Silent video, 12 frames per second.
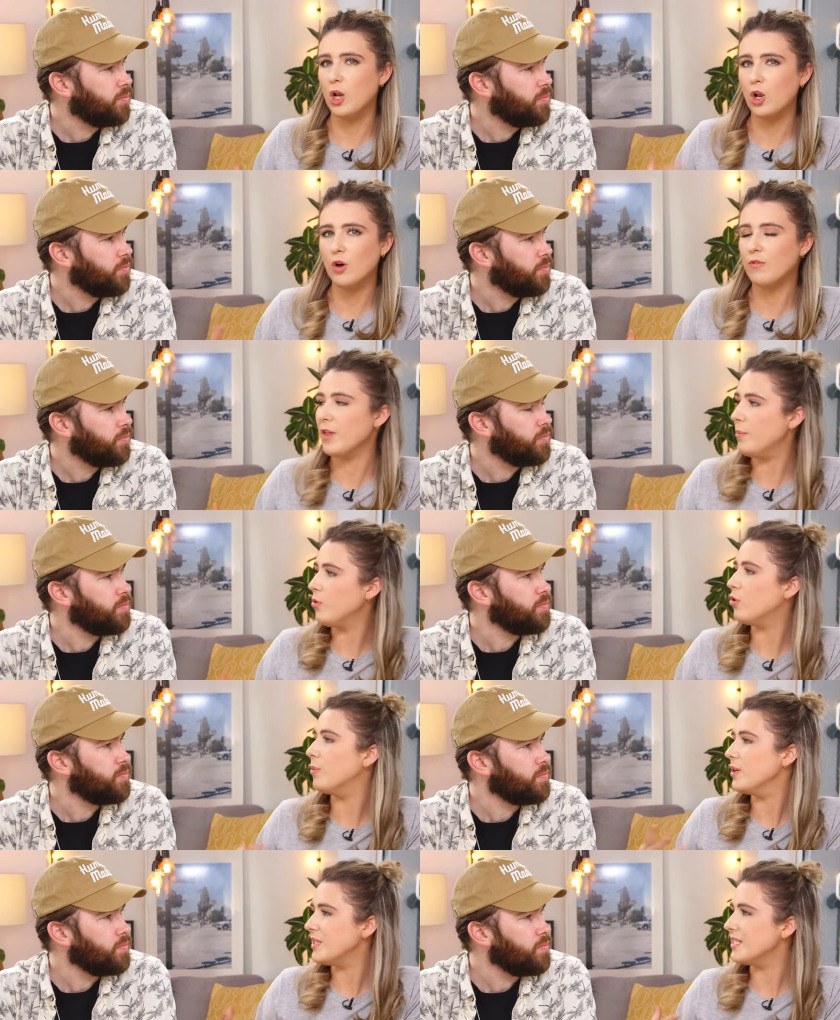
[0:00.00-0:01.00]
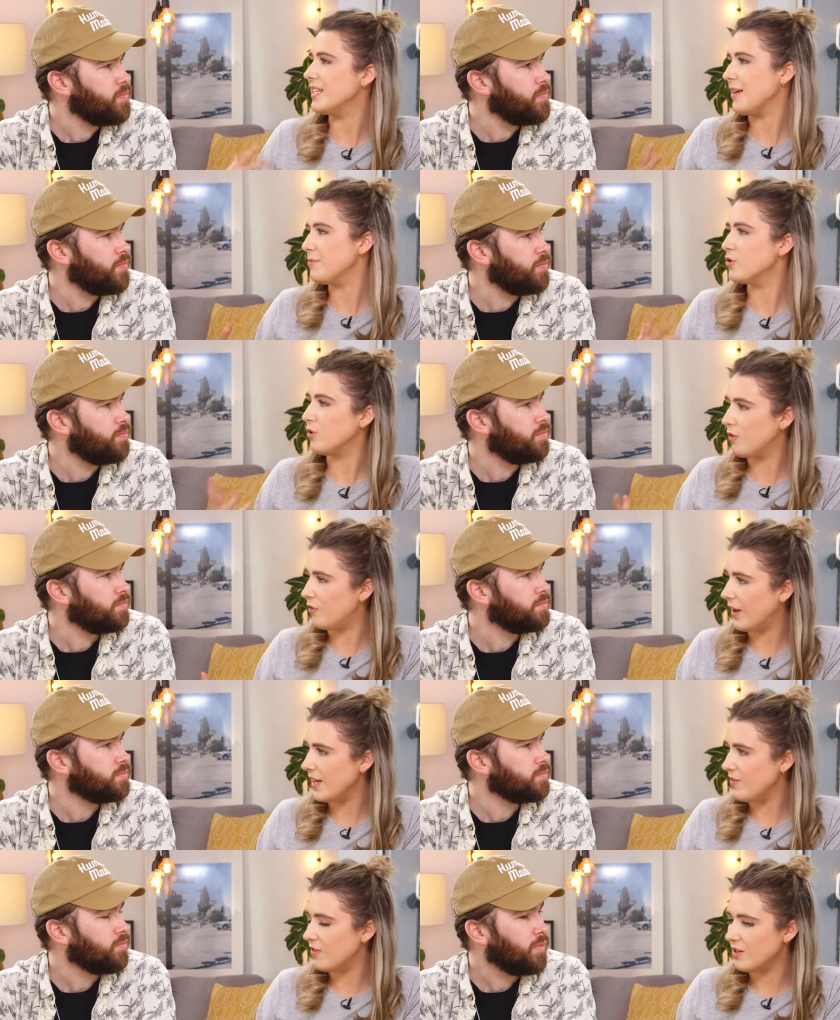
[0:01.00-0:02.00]
Speaker 1: a lot of them are almost the same mm. sort of
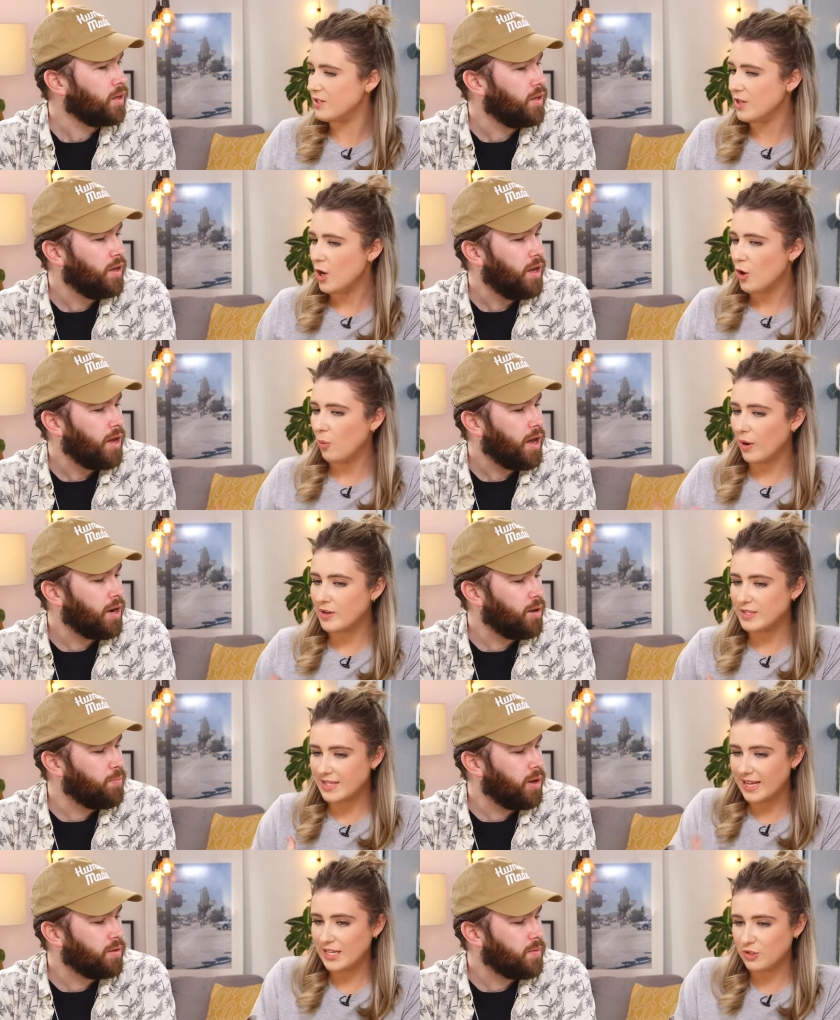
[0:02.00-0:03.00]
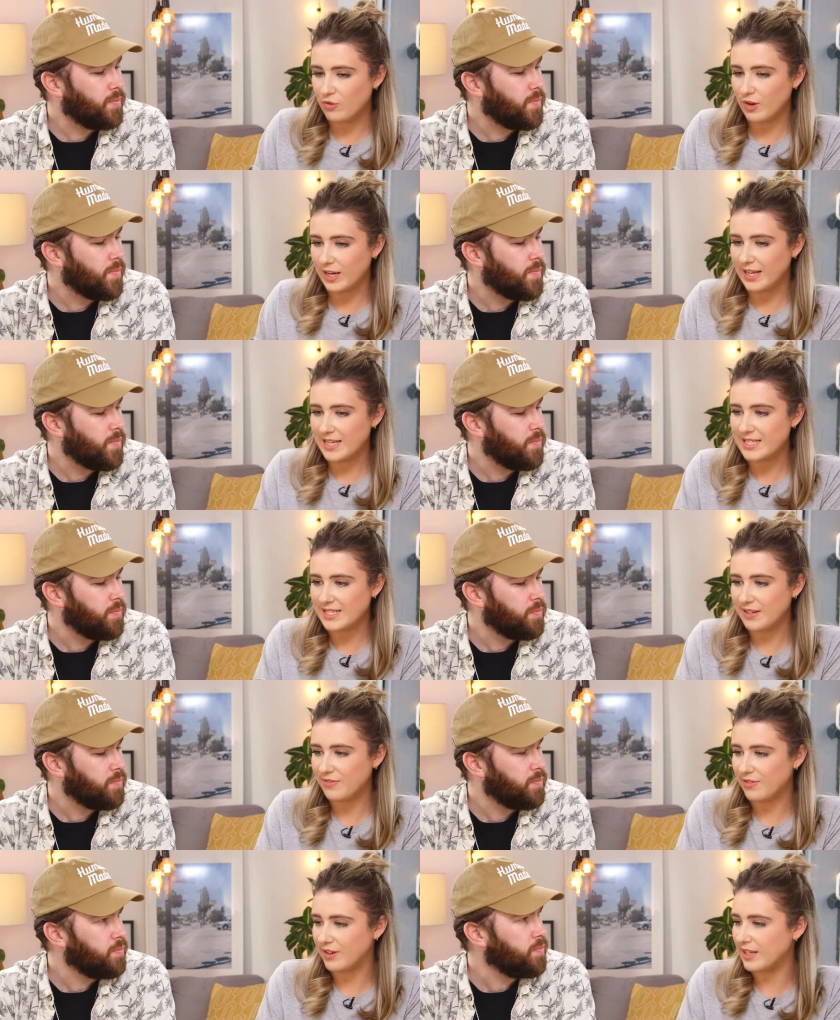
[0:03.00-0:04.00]
flavors. Whereas might, this really is
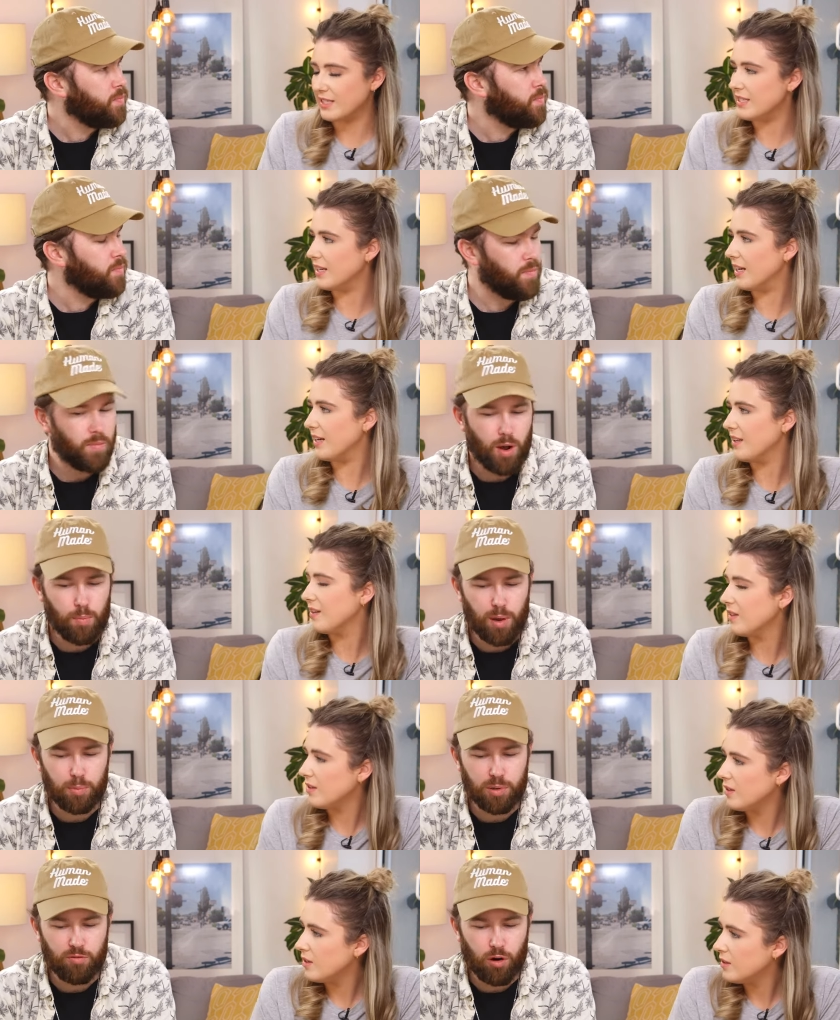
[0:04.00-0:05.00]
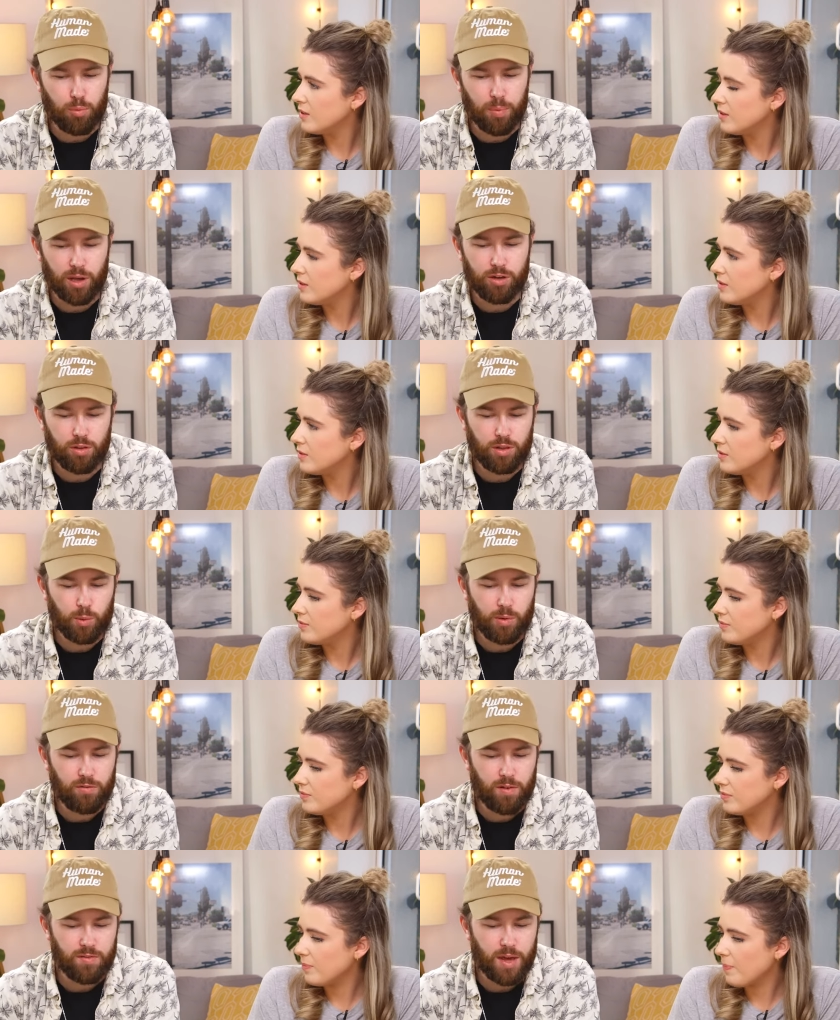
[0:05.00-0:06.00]
different, isn't mm, it?
Speaker 2: I might be wrong, but I don't
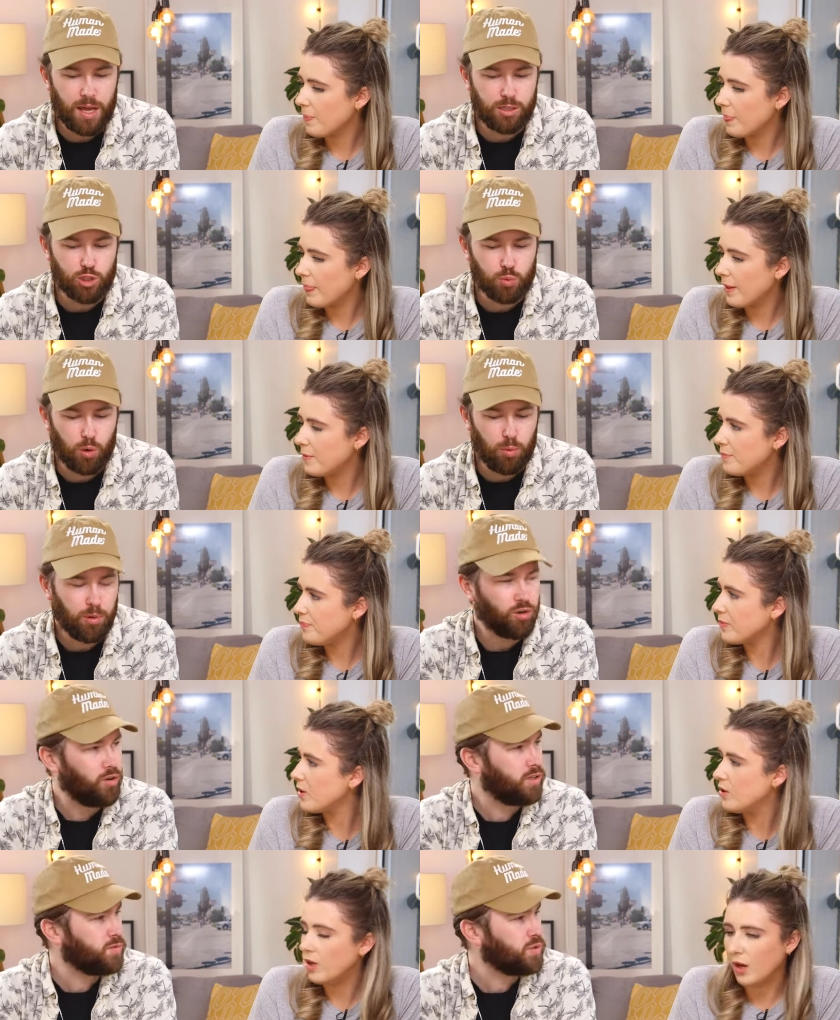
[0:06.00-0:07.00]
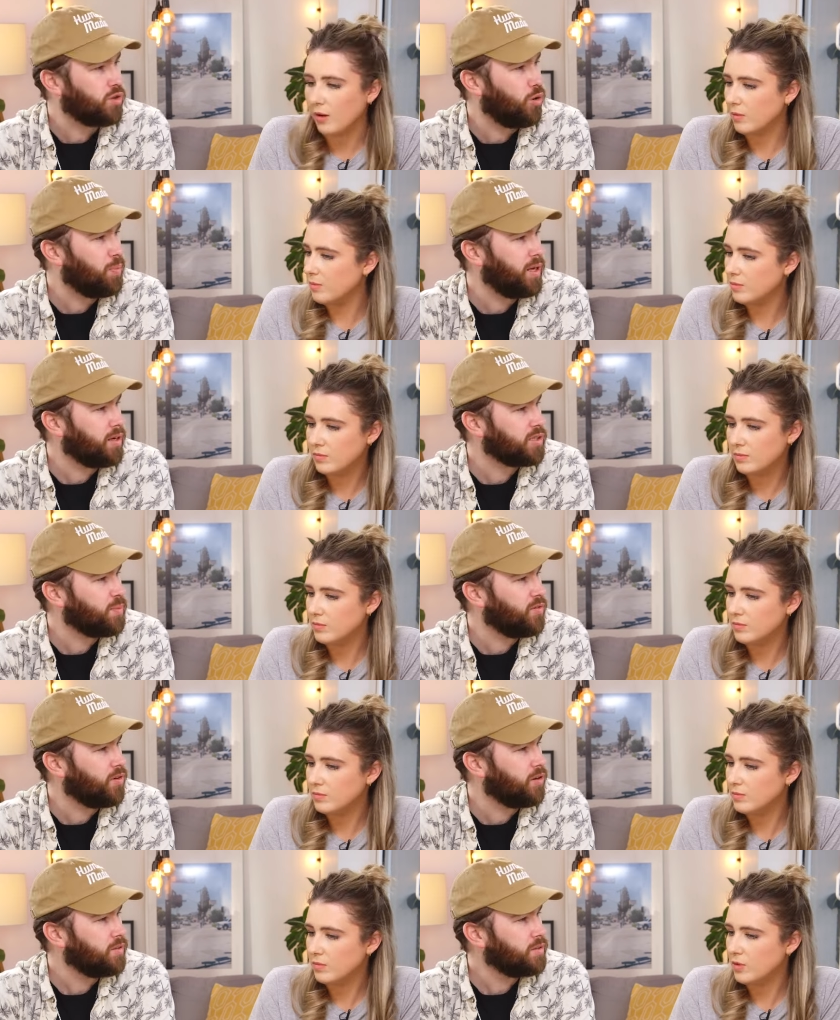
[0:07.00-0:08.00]
think we've ever had shawarma crisps no. or peanuts
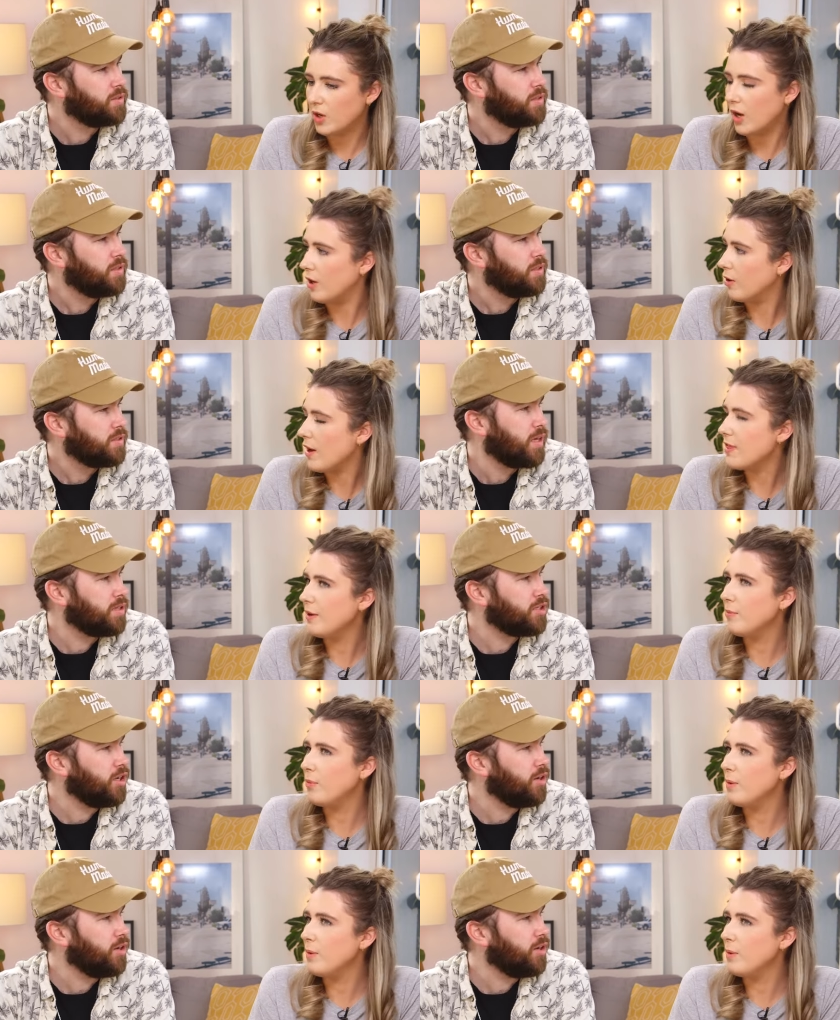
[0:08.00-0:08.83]
before.
Speaker 1: No, so I think